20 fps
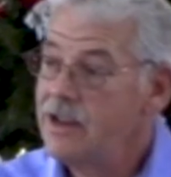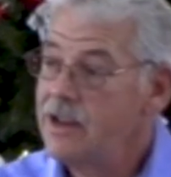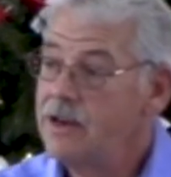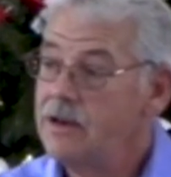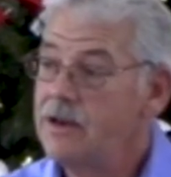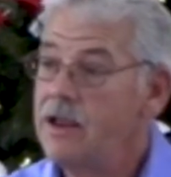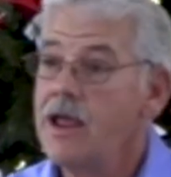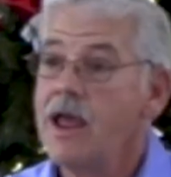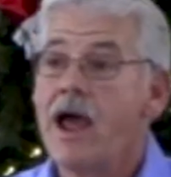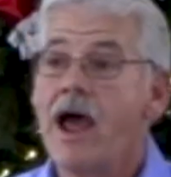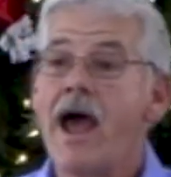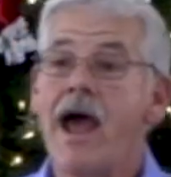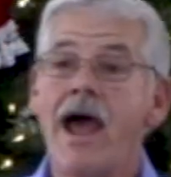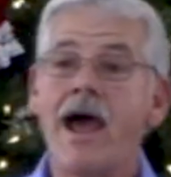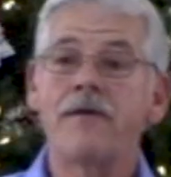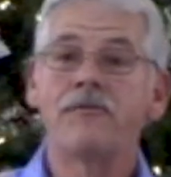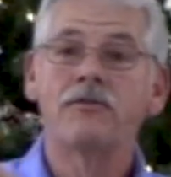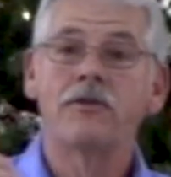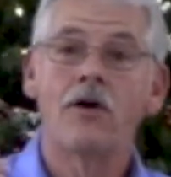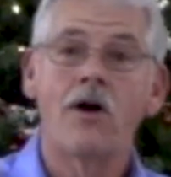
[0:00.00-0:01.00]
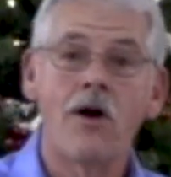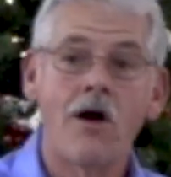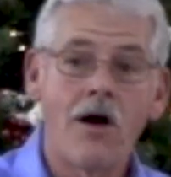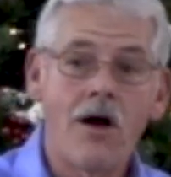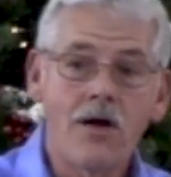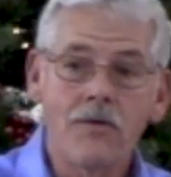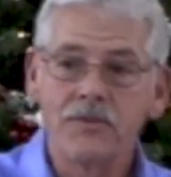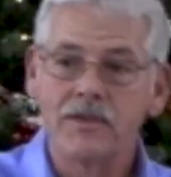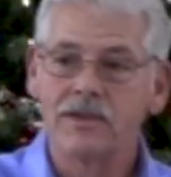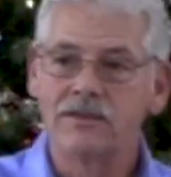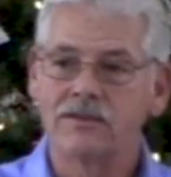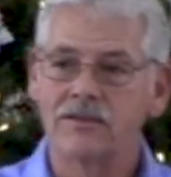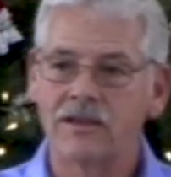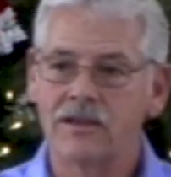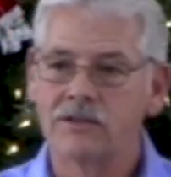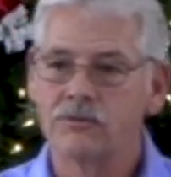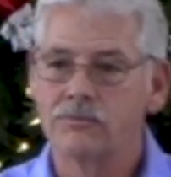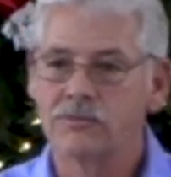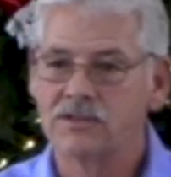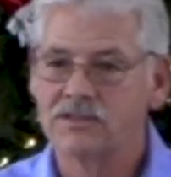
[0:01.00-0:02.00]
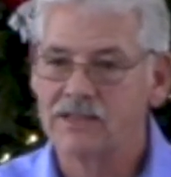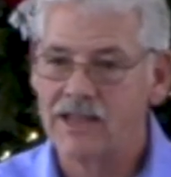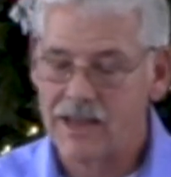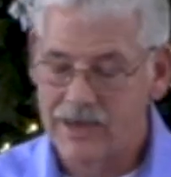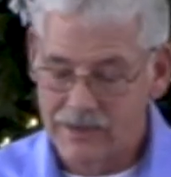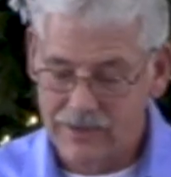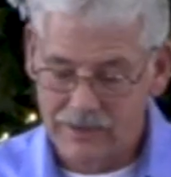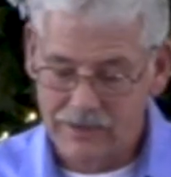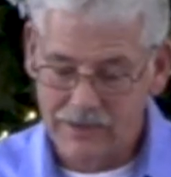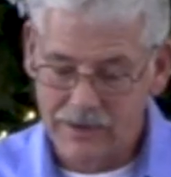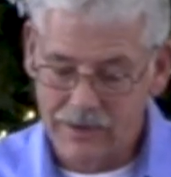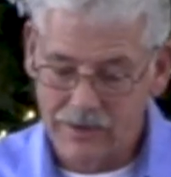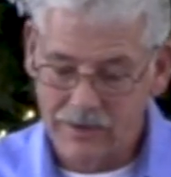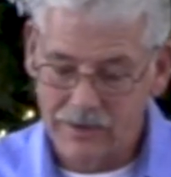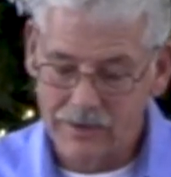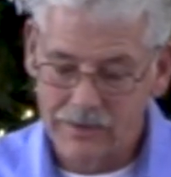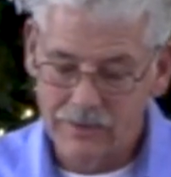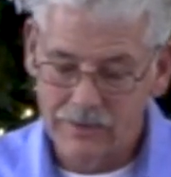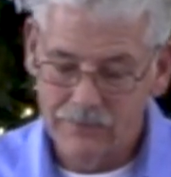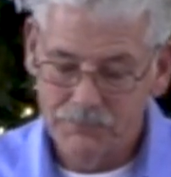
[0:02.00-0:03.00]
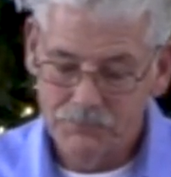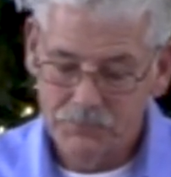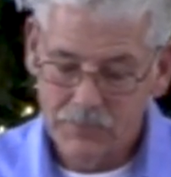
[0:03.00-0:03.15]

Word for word: And after all these things were said and done,